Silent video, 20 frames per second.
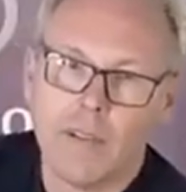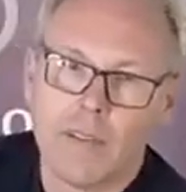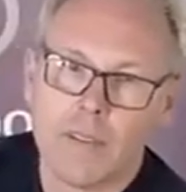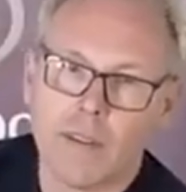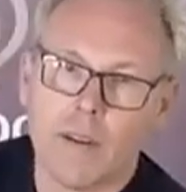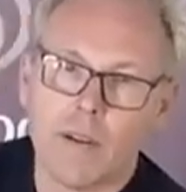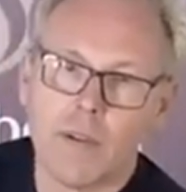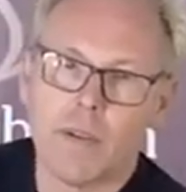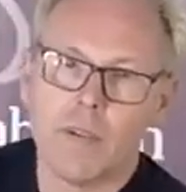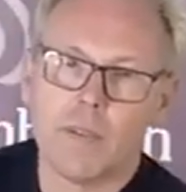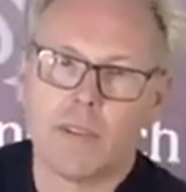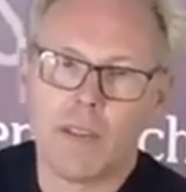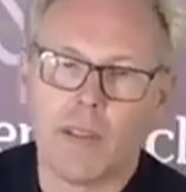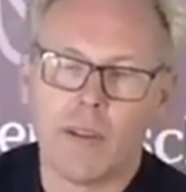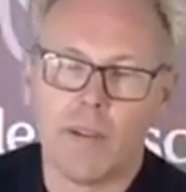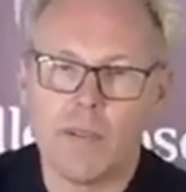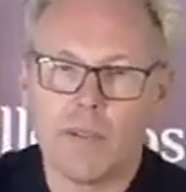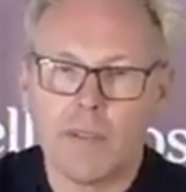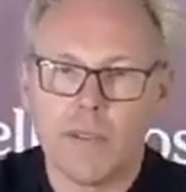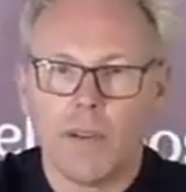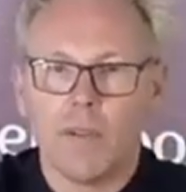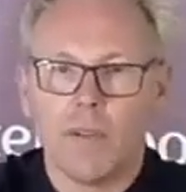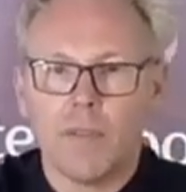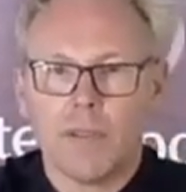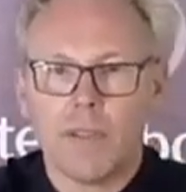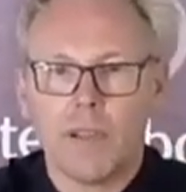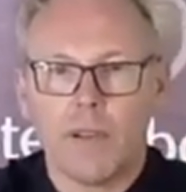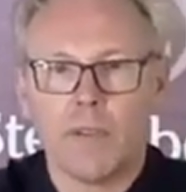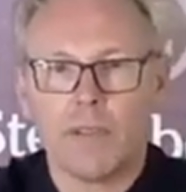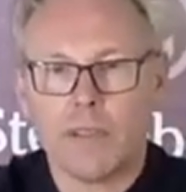So, so, so,
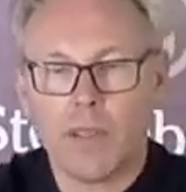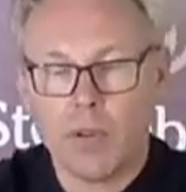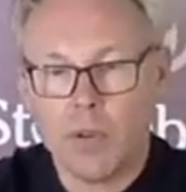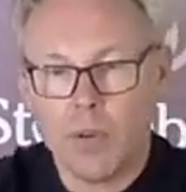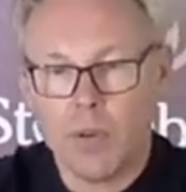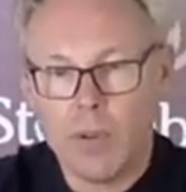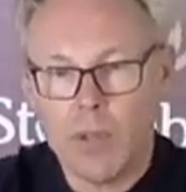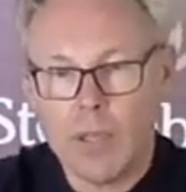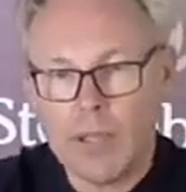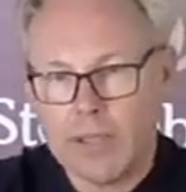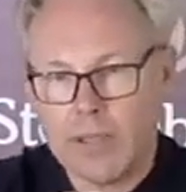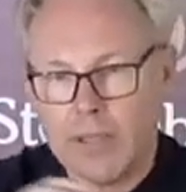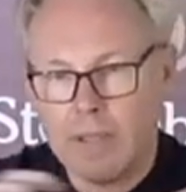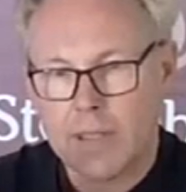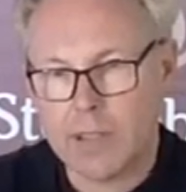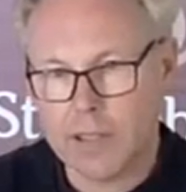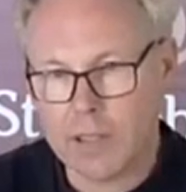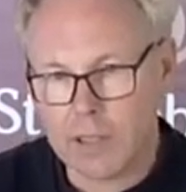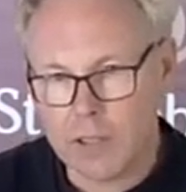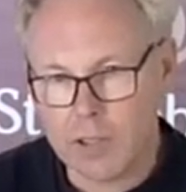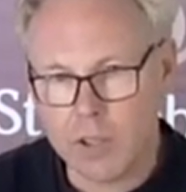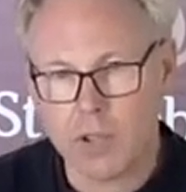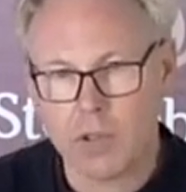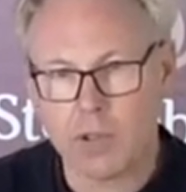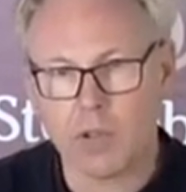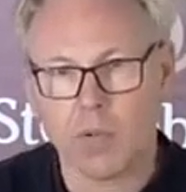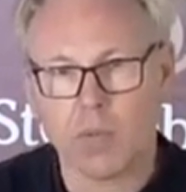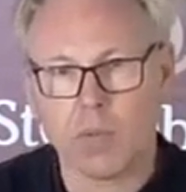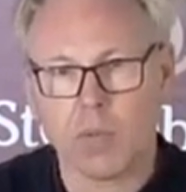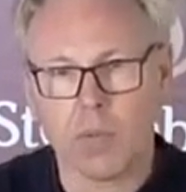so, so, all these the little
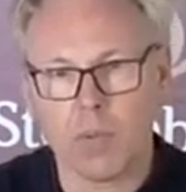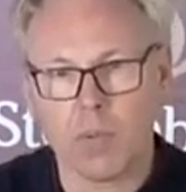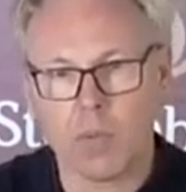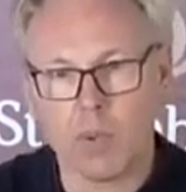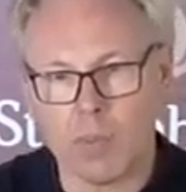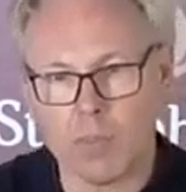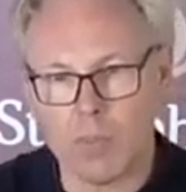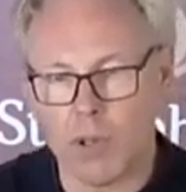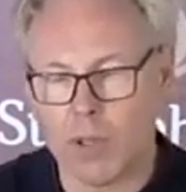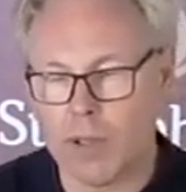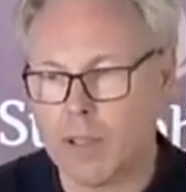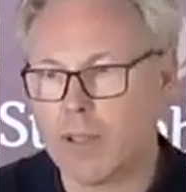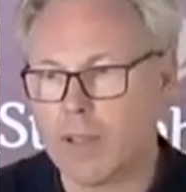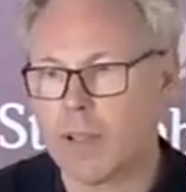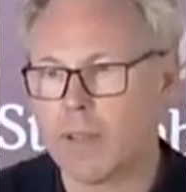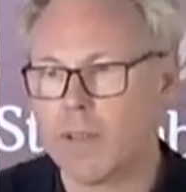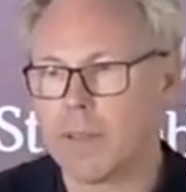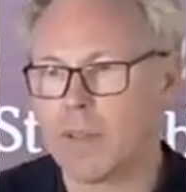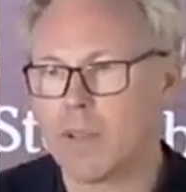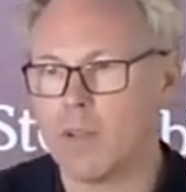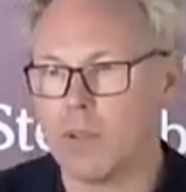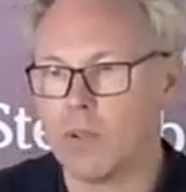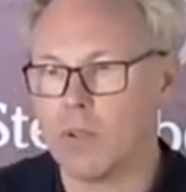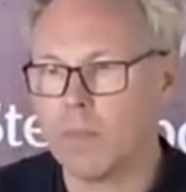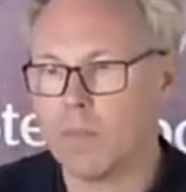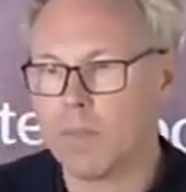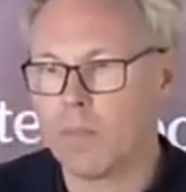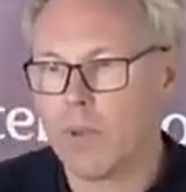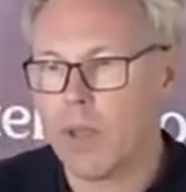children were murdered at school,